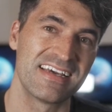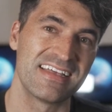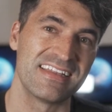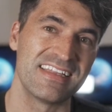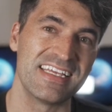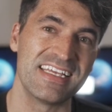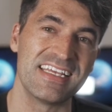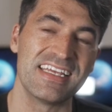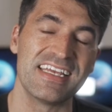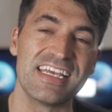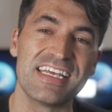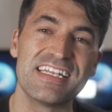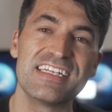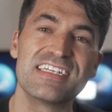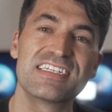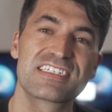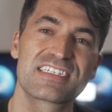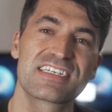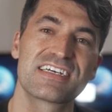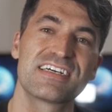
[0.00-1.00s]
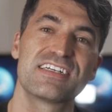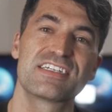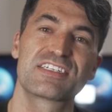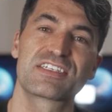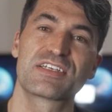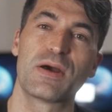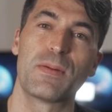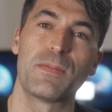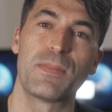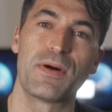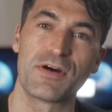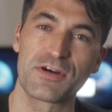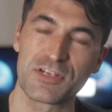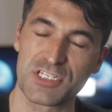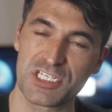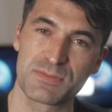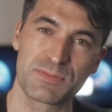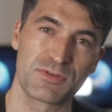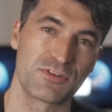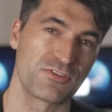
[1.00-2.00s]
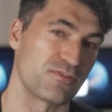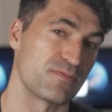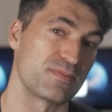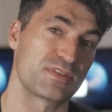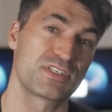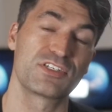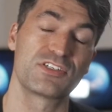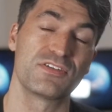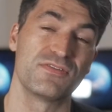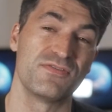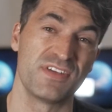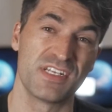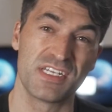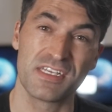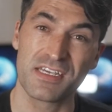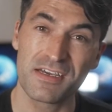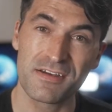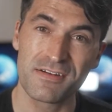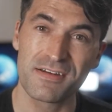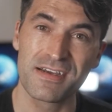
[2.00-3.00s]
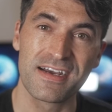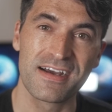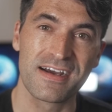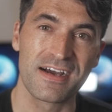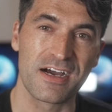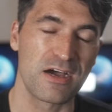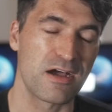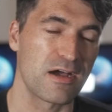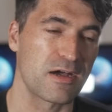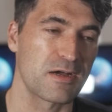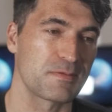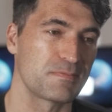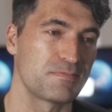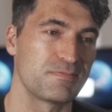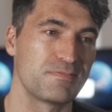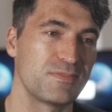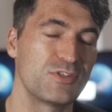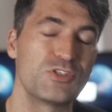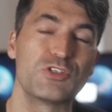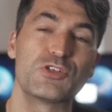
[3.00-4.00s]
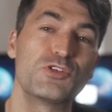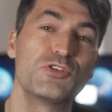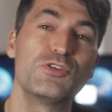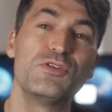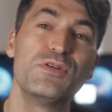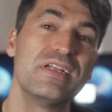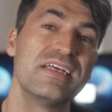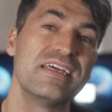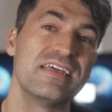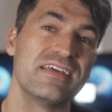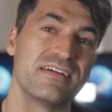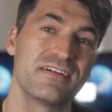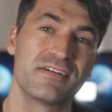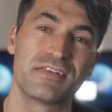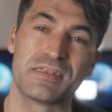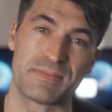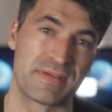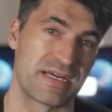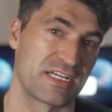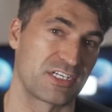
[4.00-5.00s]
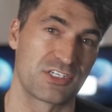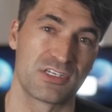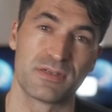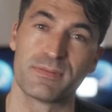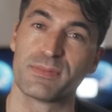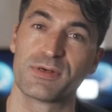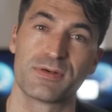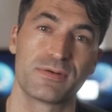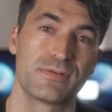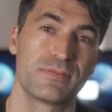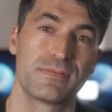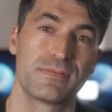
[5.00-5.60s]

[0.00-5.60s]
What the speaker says: The insights possible from such a video are truly unimaginable.